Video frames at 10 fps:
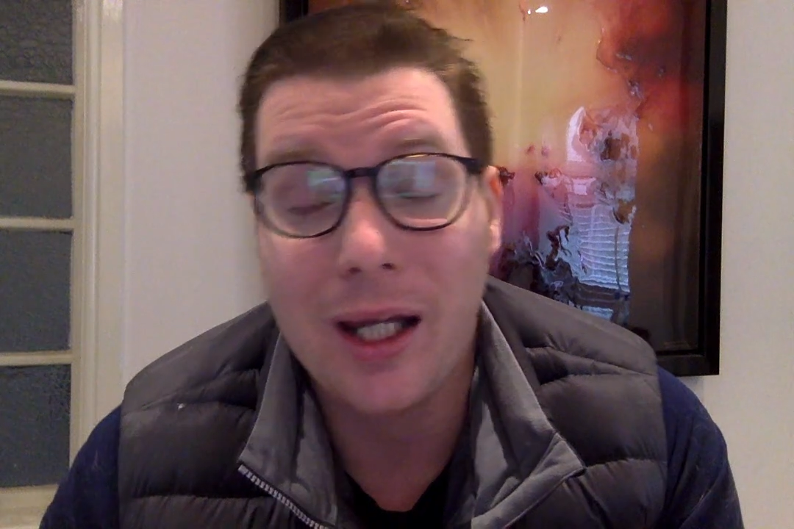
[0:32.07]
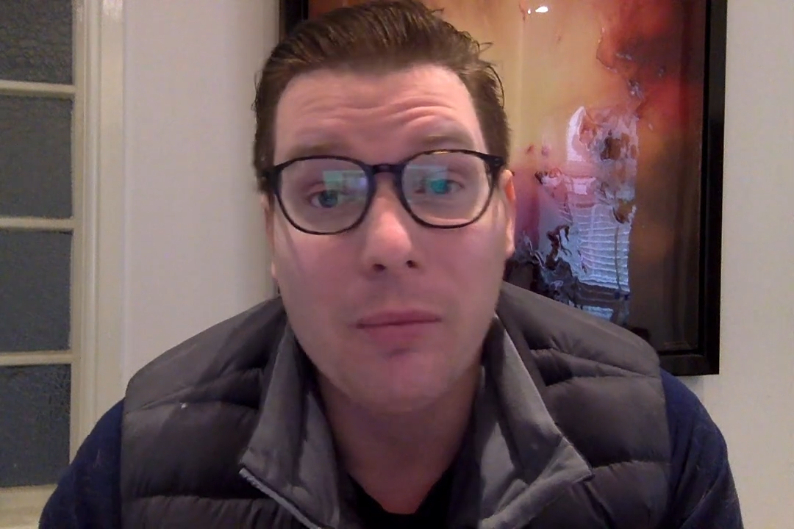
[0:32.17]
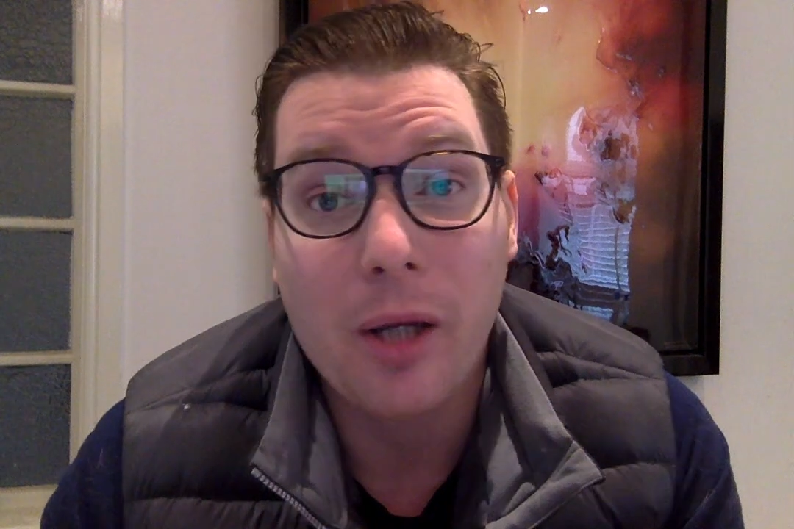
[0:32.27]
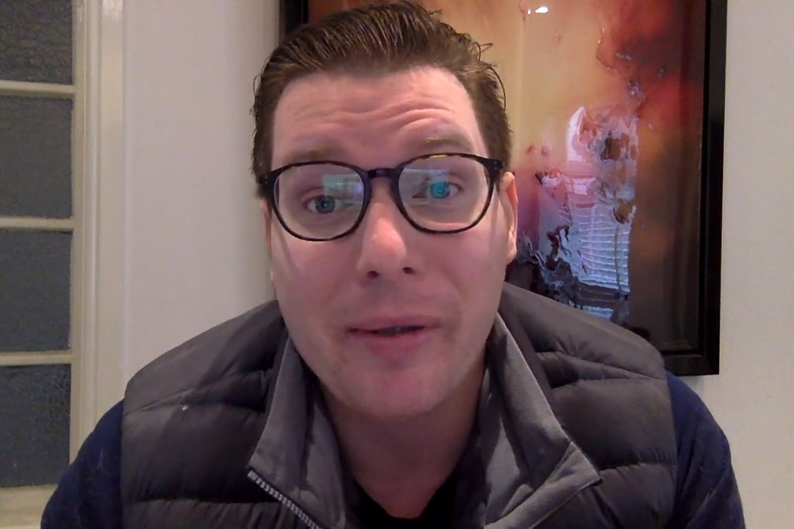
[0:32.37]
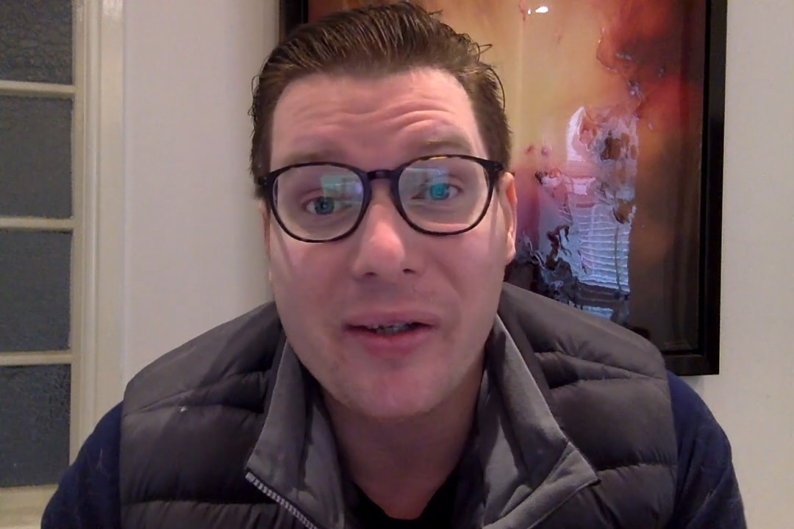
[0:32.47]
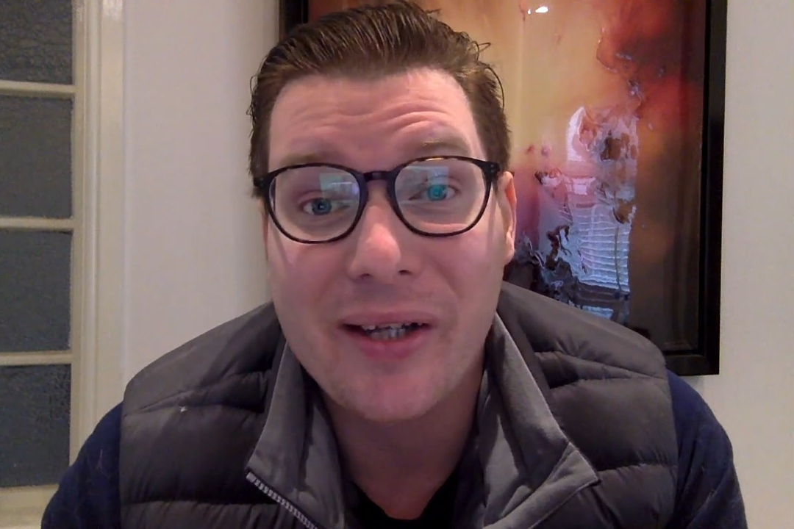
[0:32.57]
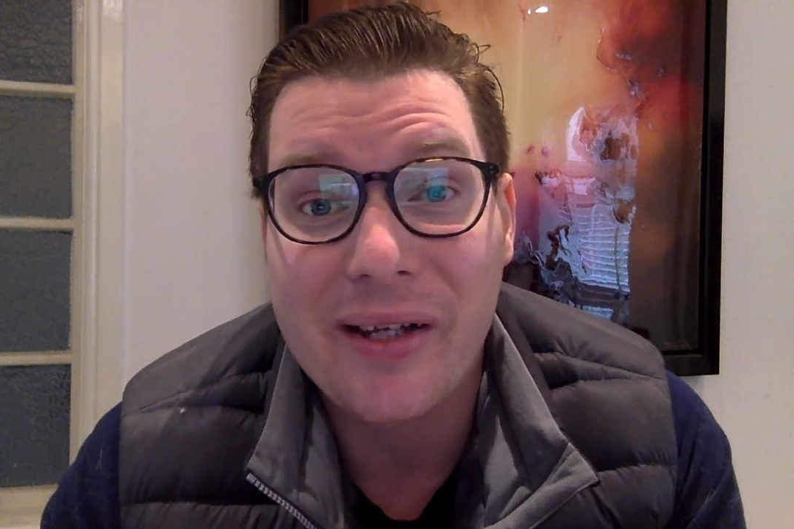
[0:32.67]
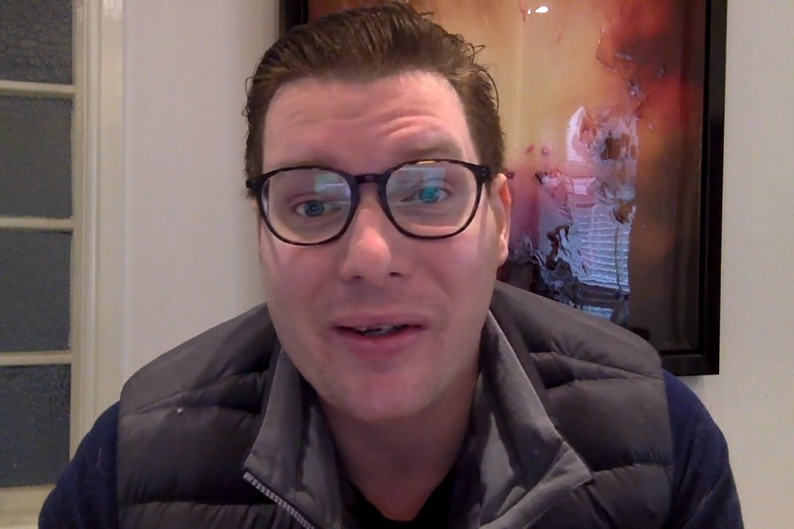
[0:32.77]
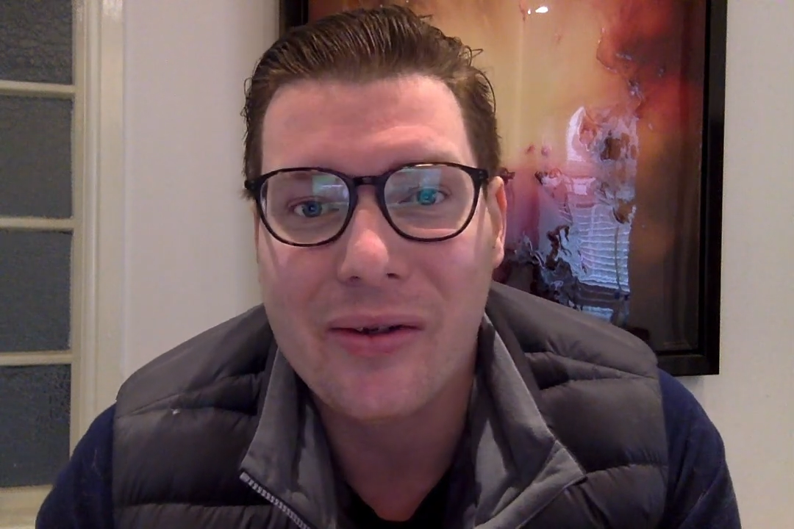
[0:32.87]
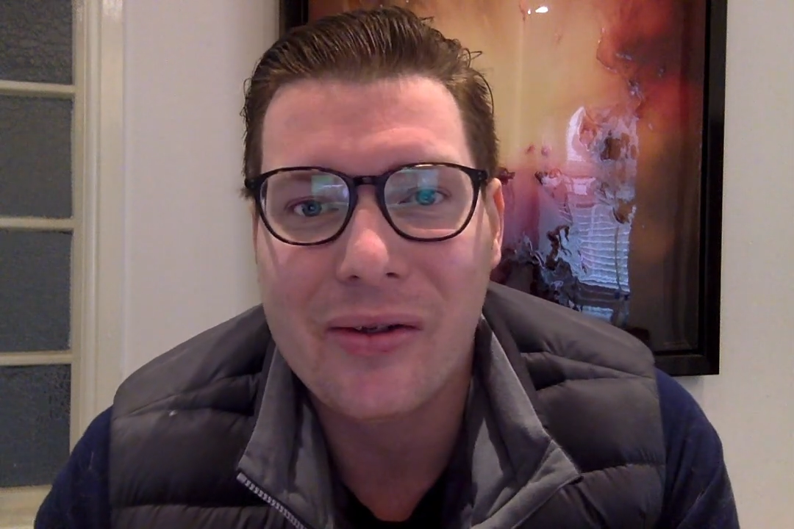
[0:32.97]
in my
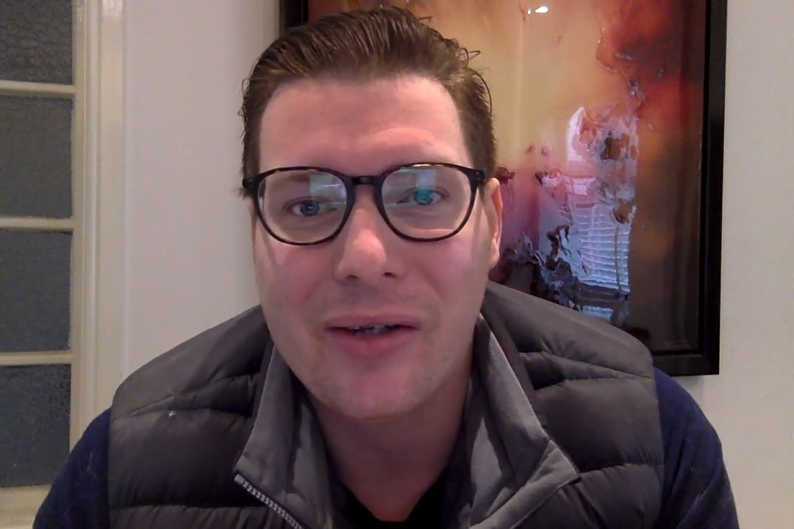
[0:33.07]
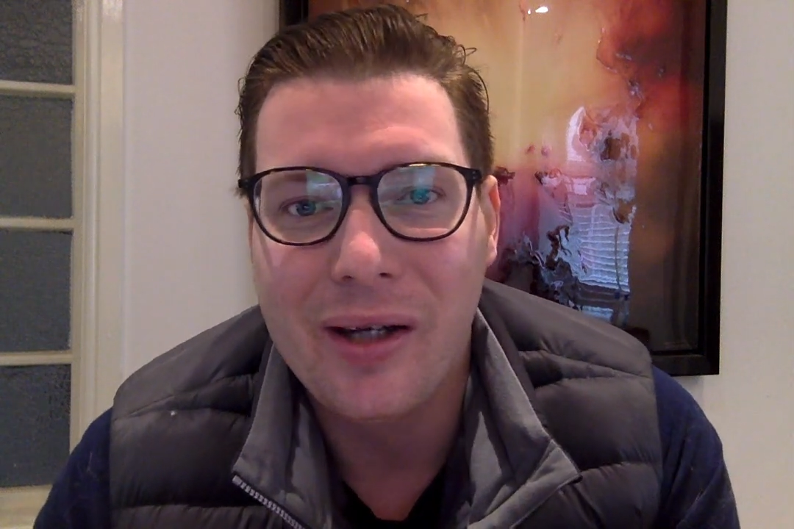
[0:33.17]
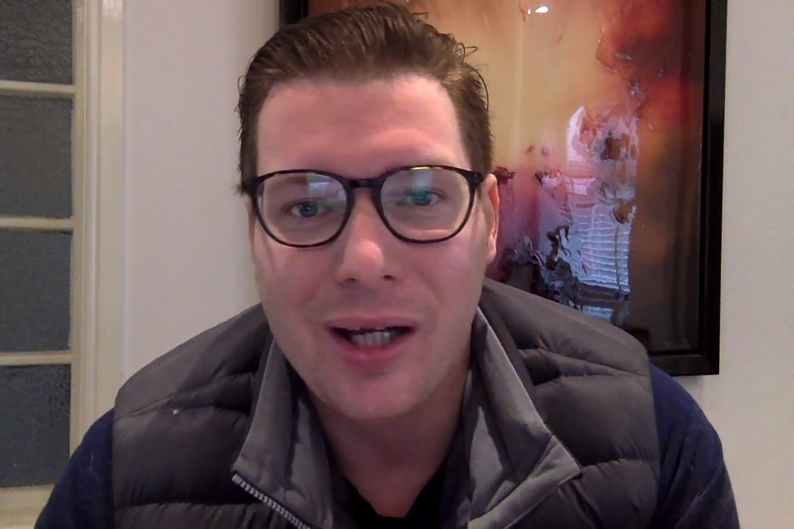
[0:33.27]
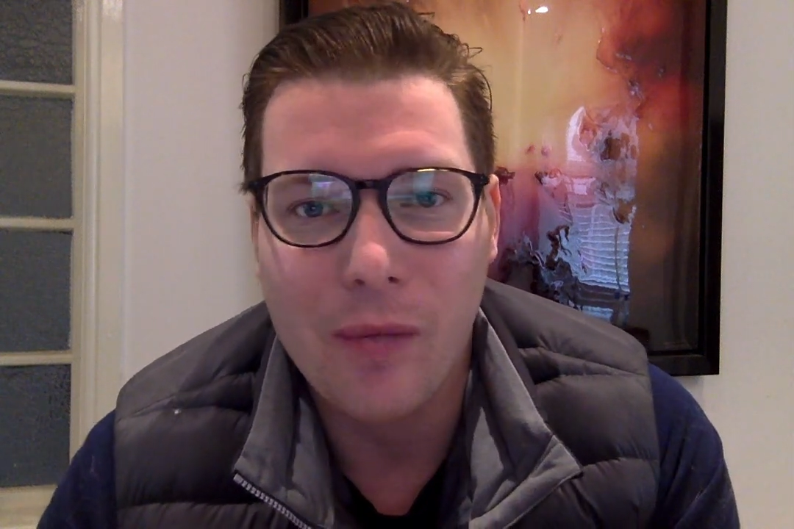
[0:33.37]
business because